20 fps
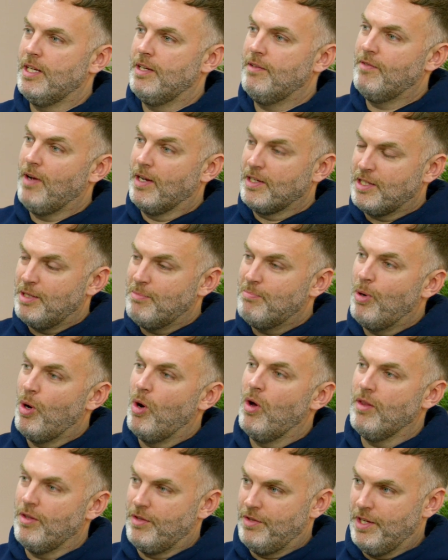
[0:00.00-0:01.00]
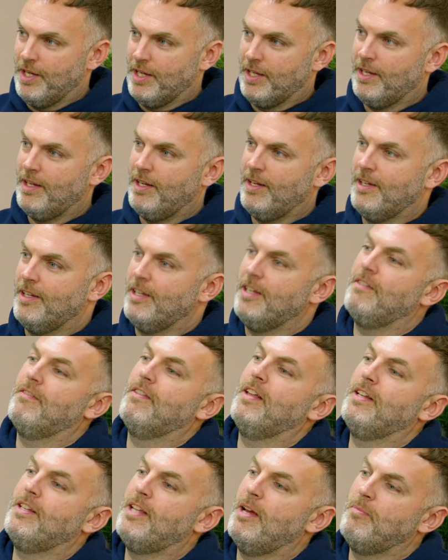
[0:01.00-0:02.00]
You've actually bought the thing,
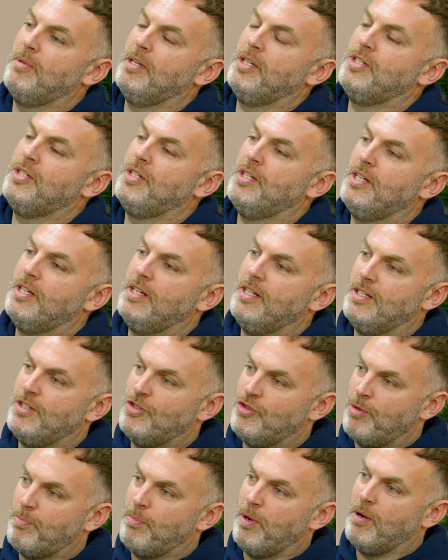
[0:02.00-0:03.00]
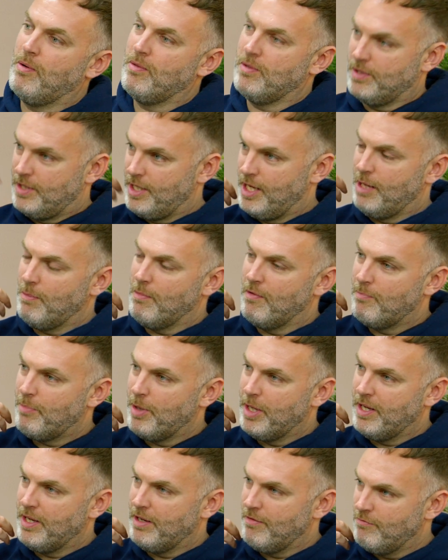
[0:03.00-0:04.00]
then demolition and the strip out team have
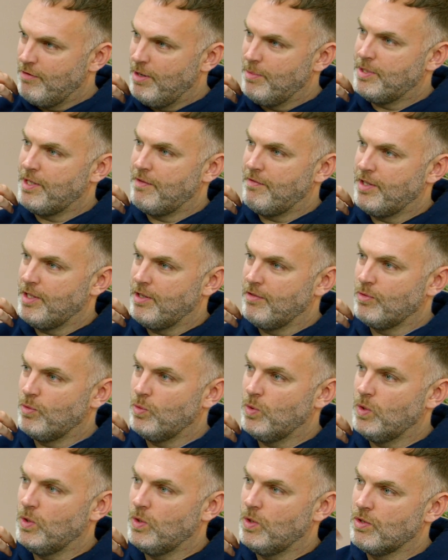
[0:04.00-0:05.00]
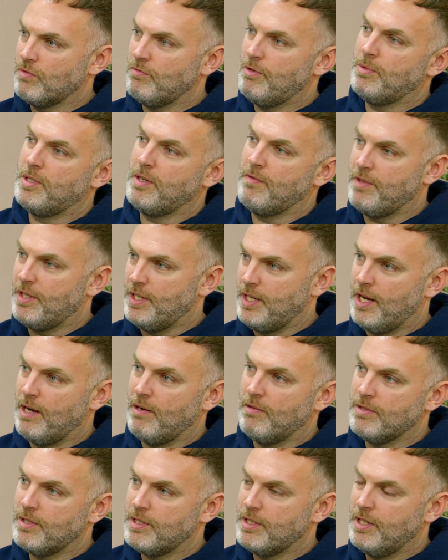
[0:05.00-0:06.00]
been in and ripped everything off the walls and ripped everything
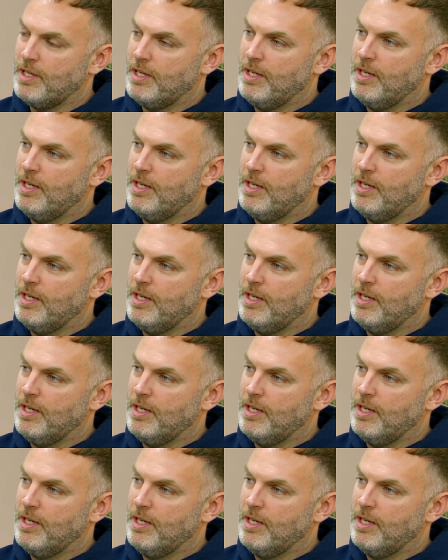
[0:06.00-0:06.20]
out,